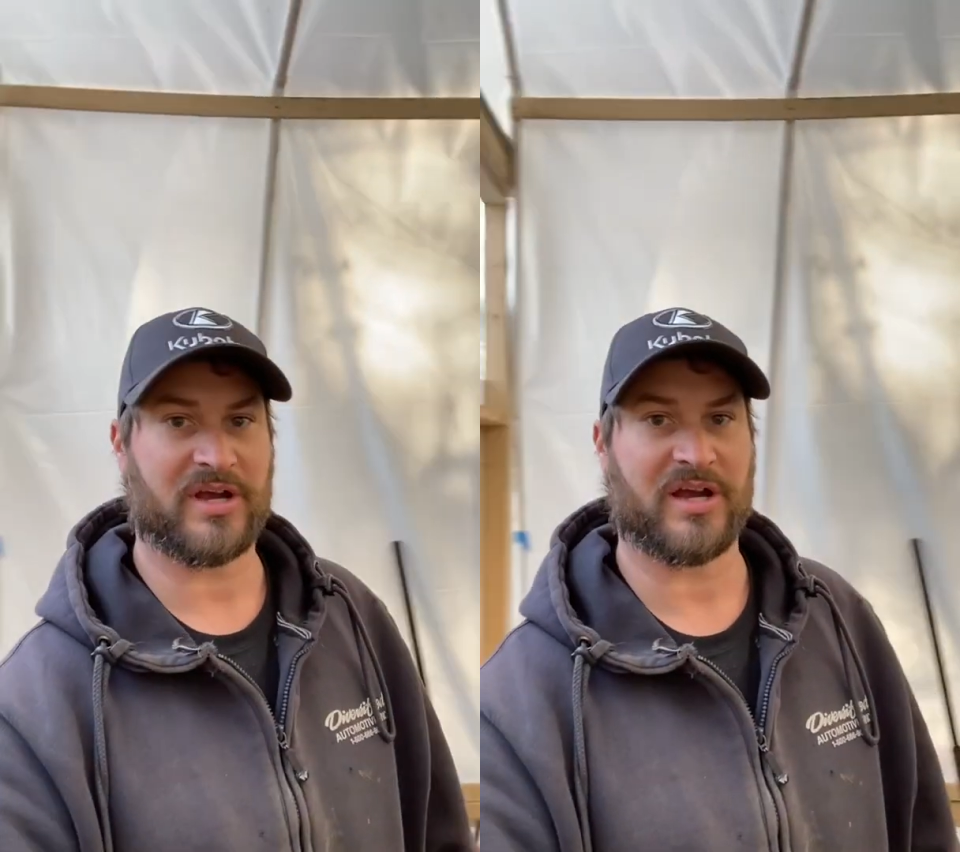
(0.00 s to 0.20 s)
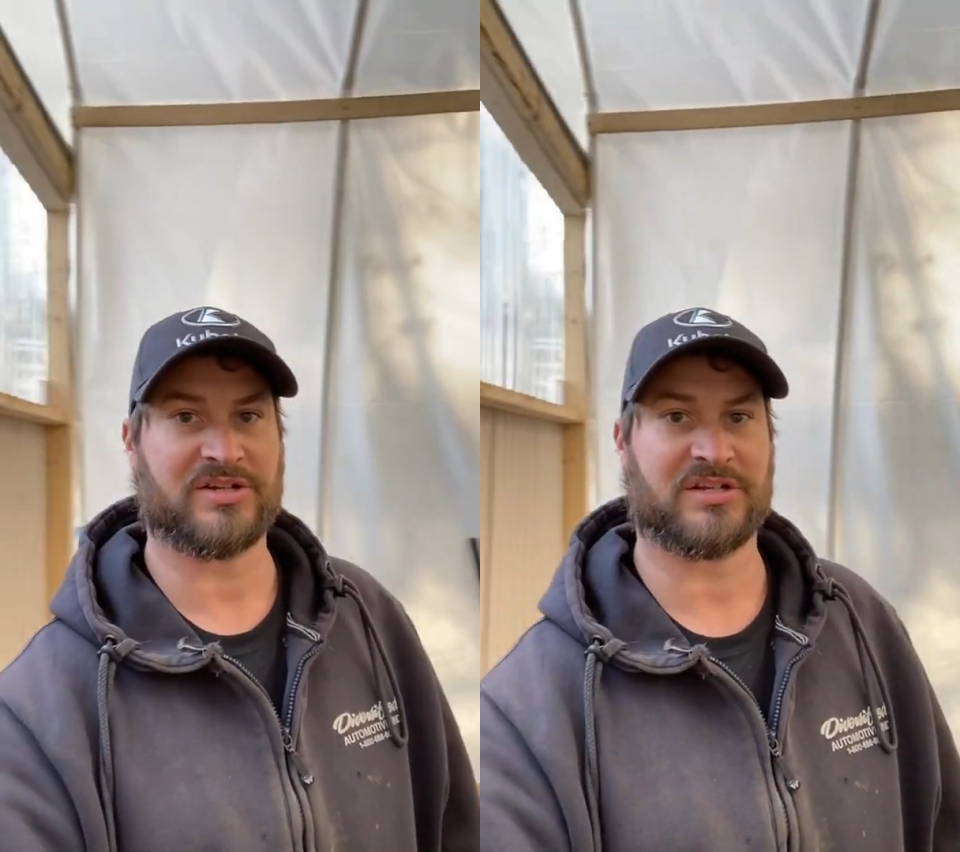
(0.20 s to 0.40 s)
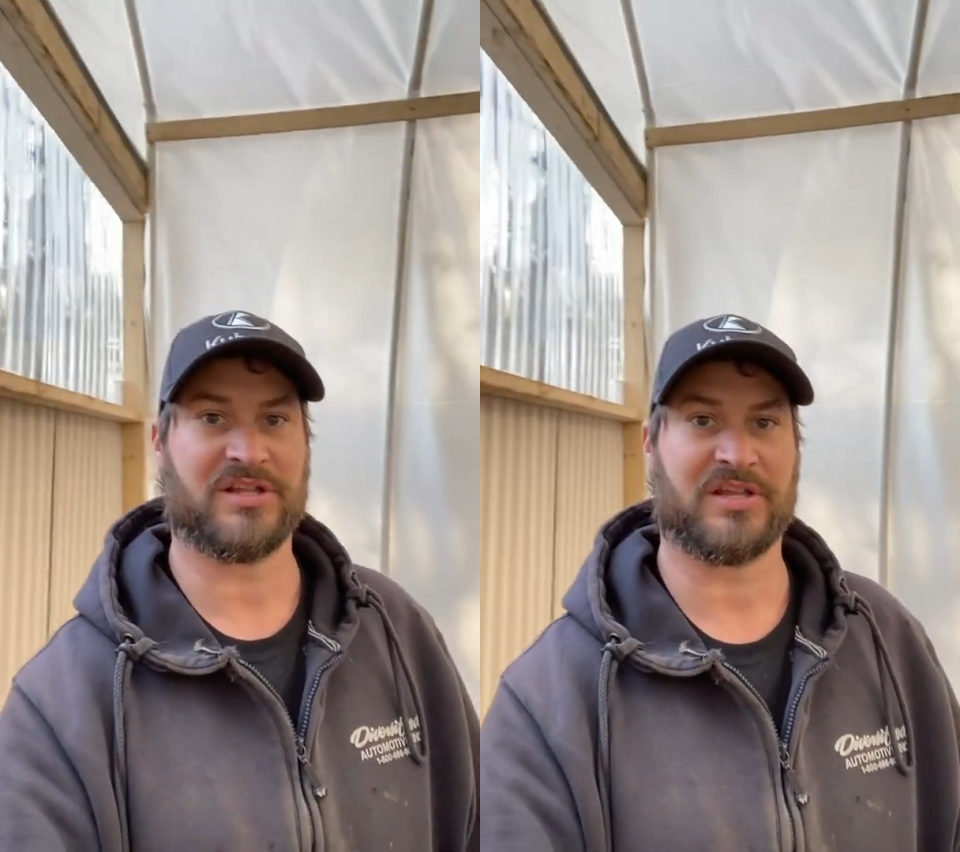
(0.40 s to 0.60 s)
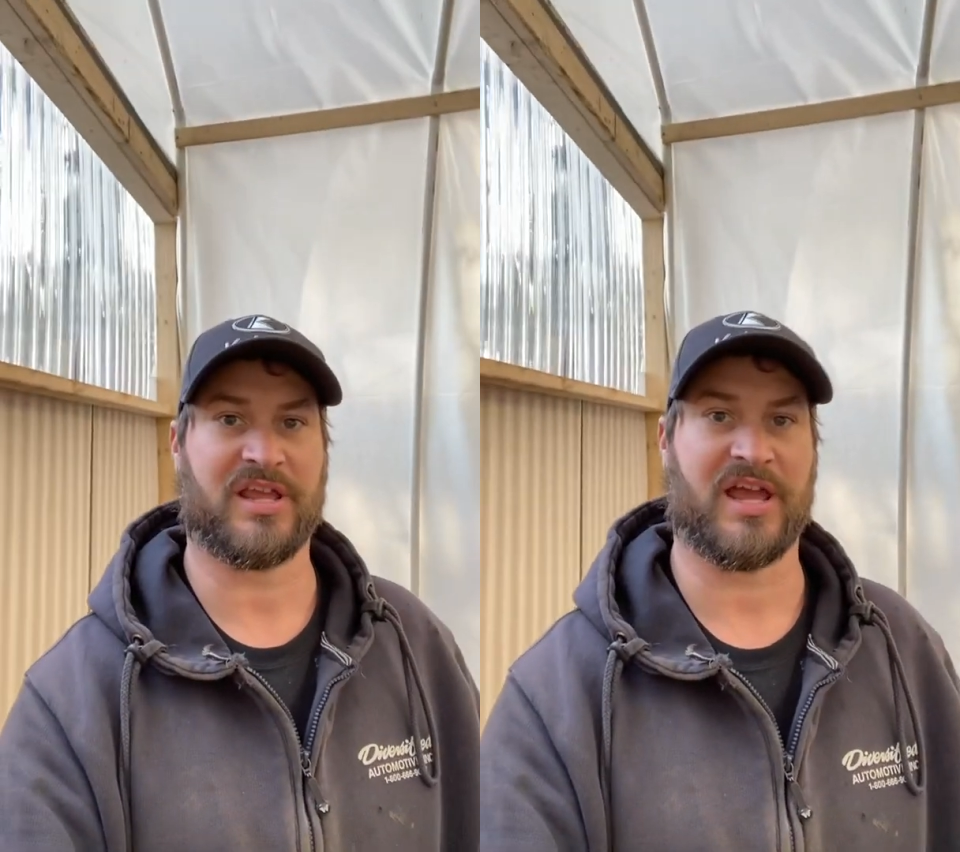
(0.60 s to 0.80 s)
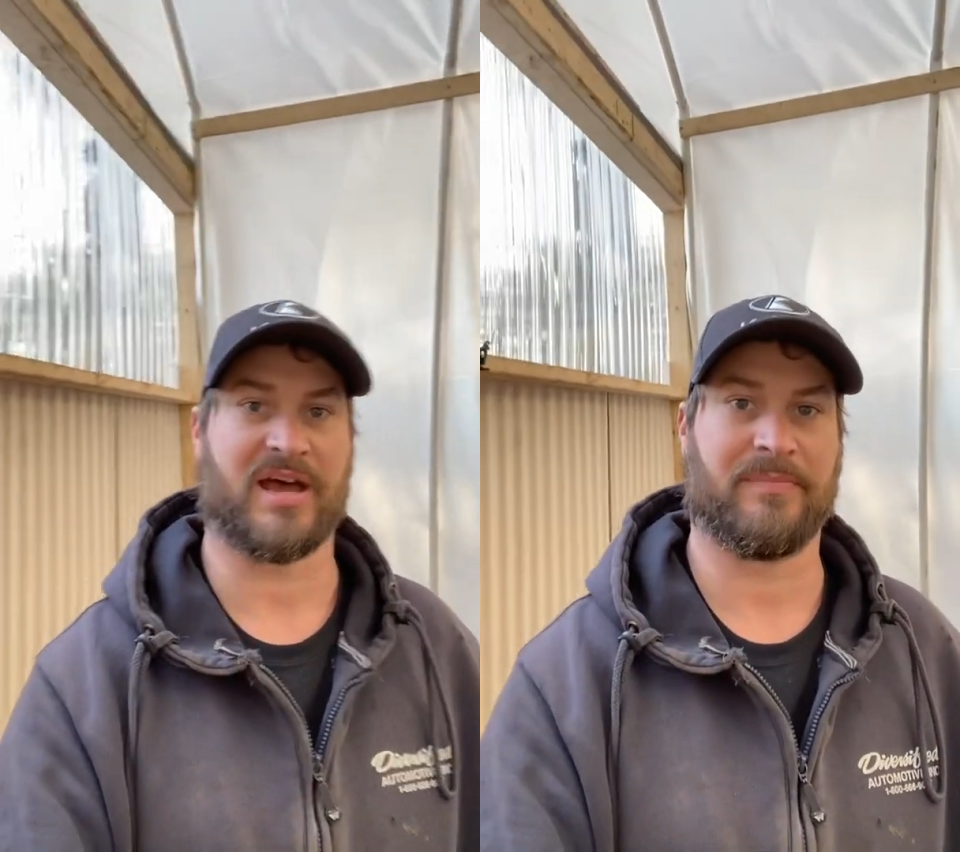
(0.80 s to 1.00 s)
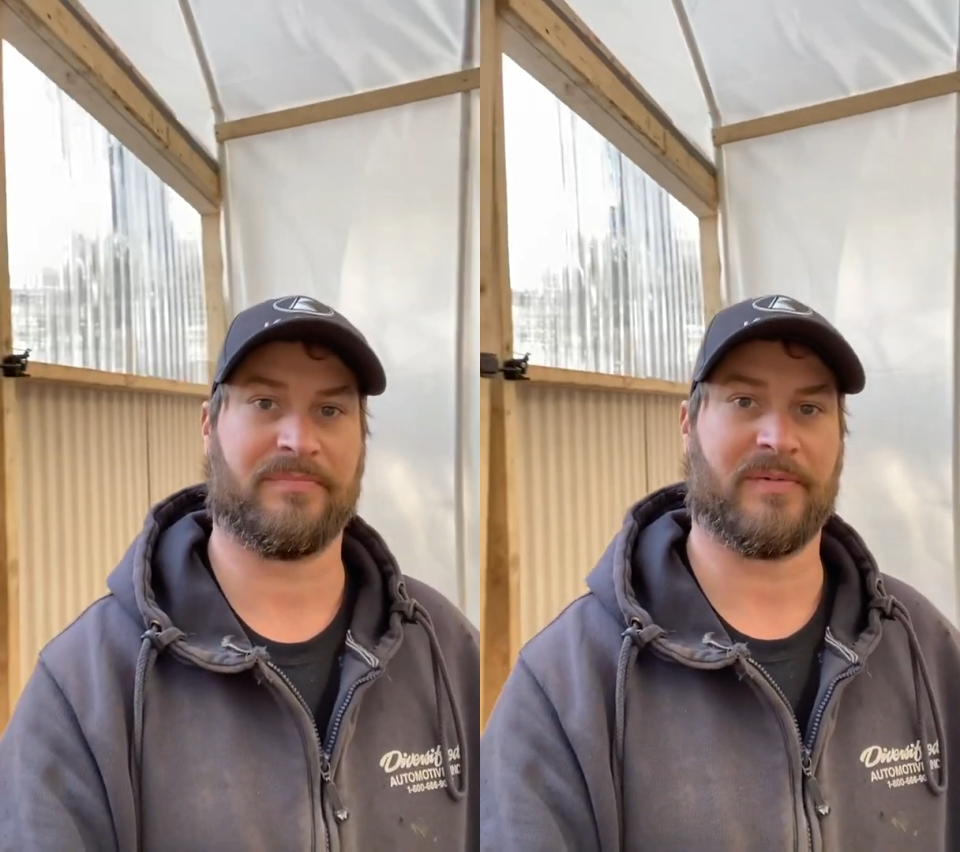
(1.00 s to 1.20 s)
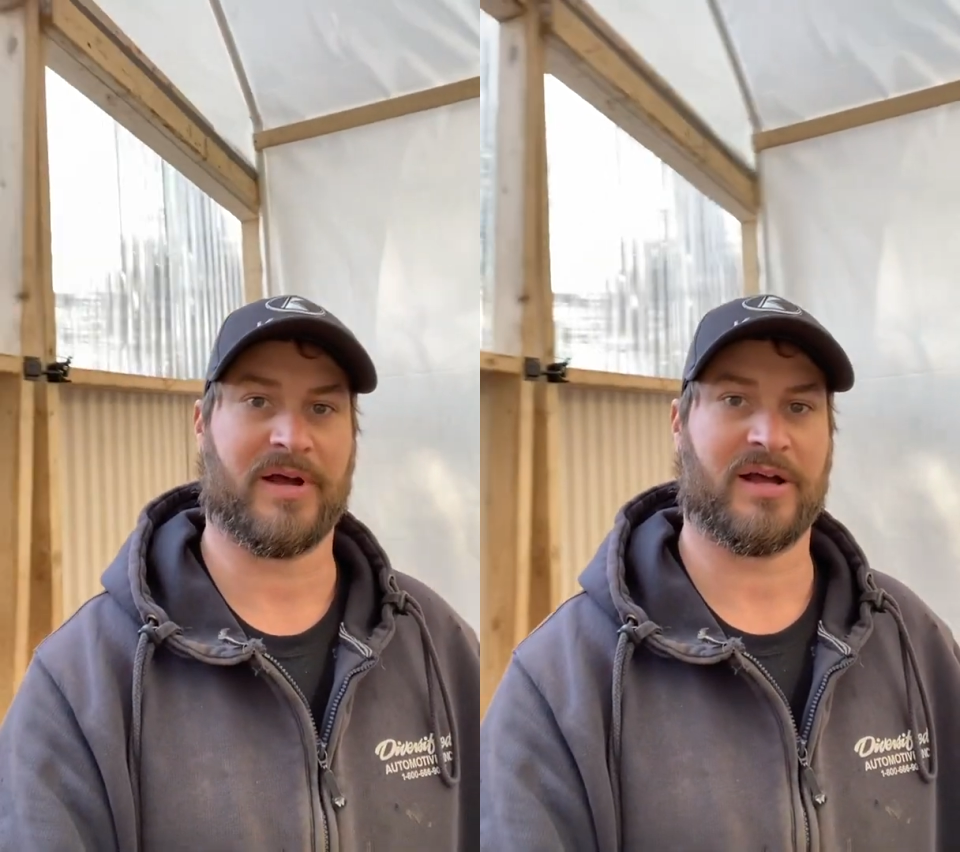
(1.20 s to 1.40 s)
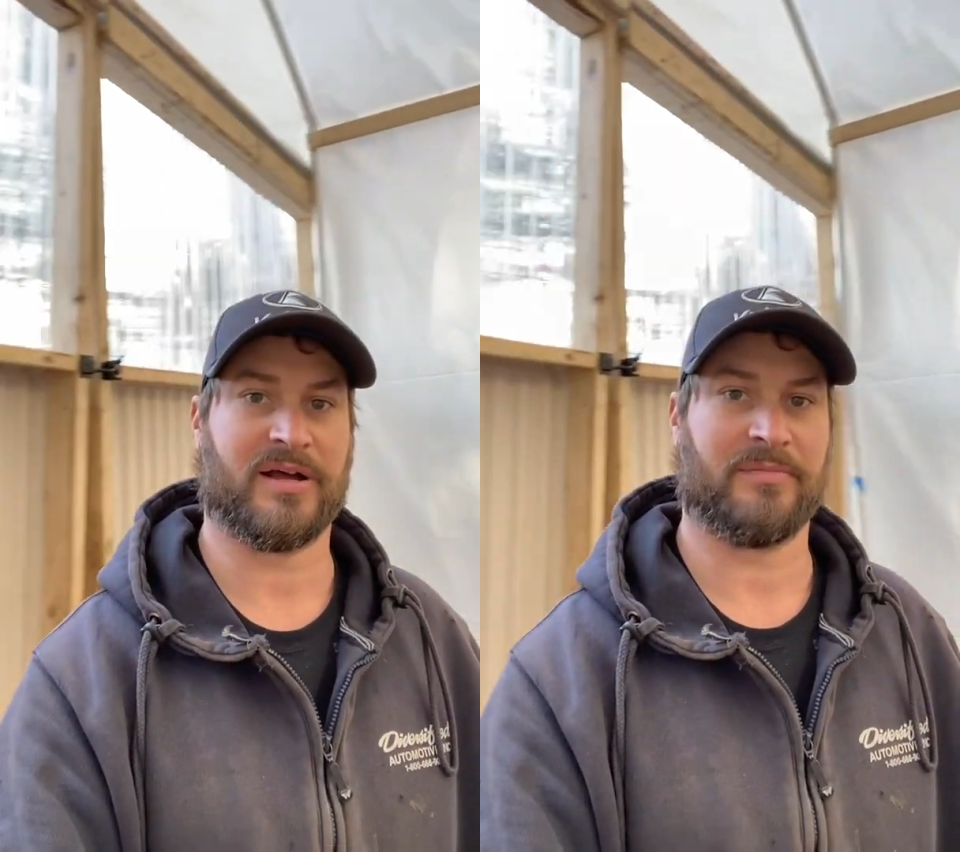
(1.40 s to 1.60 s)
I just did the cab
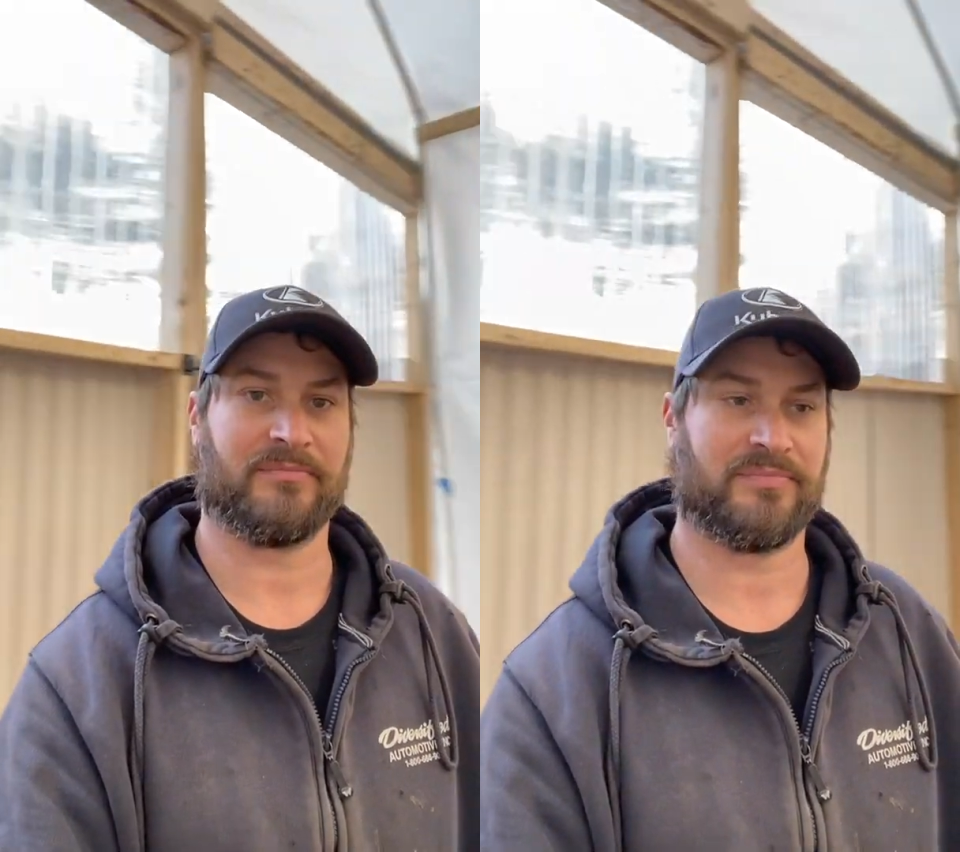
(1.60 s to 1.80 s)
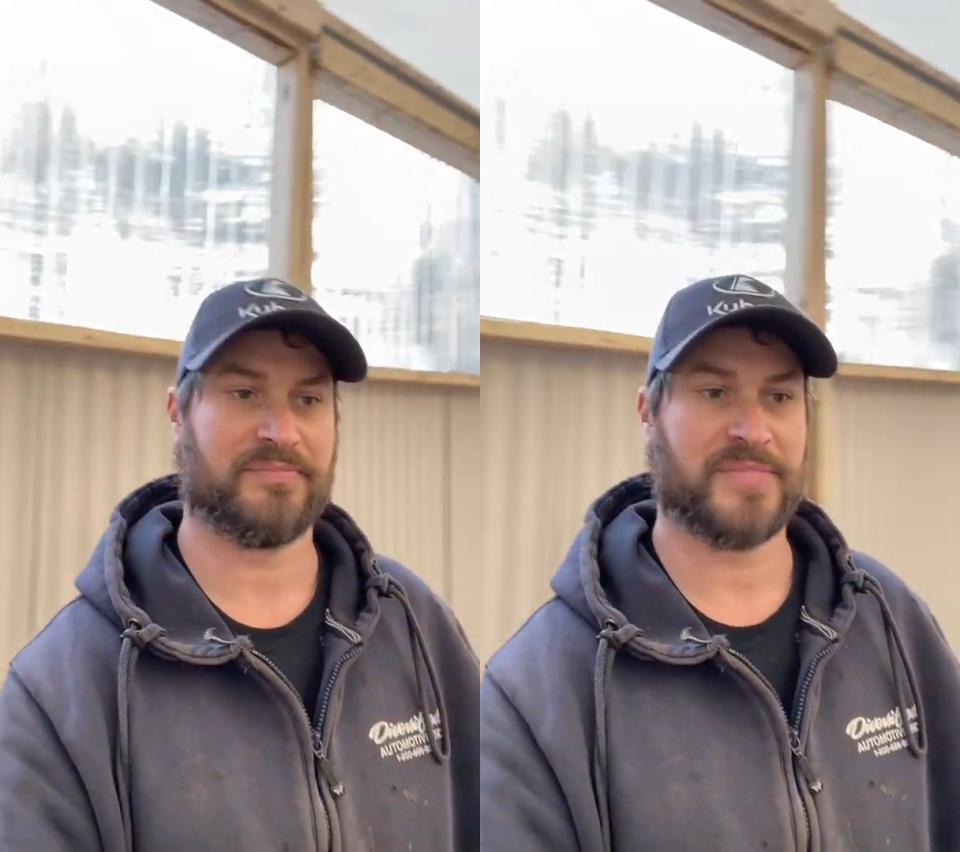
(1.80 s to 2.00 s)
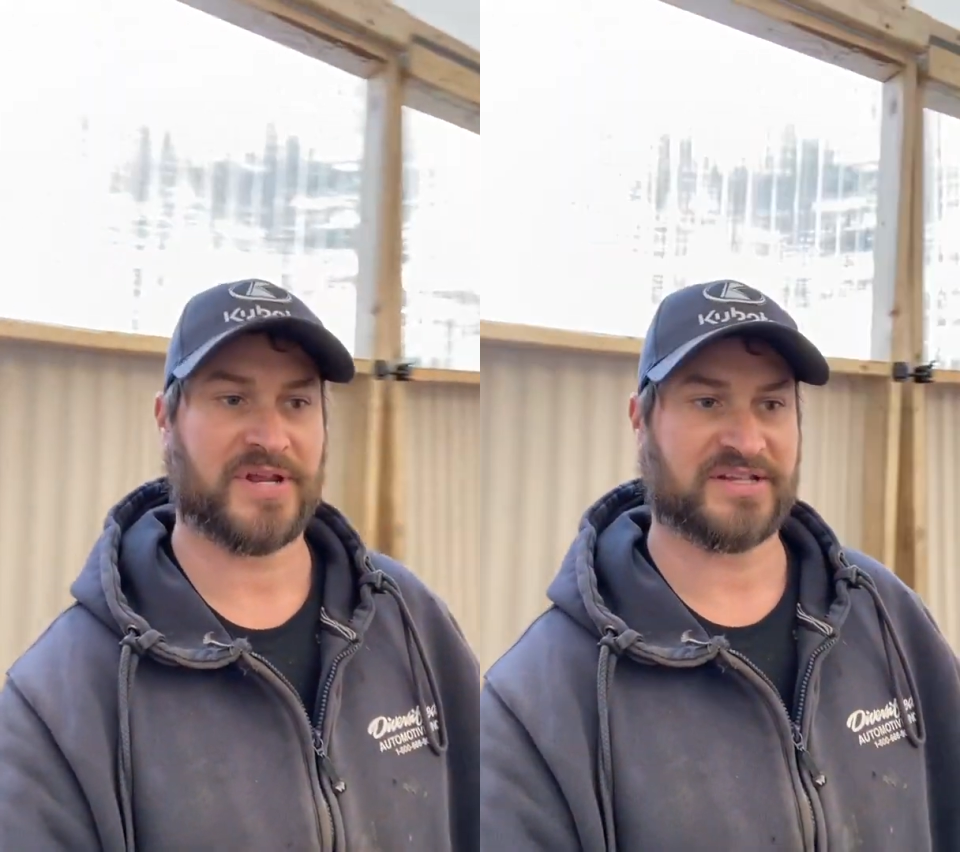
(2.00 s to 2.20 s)
in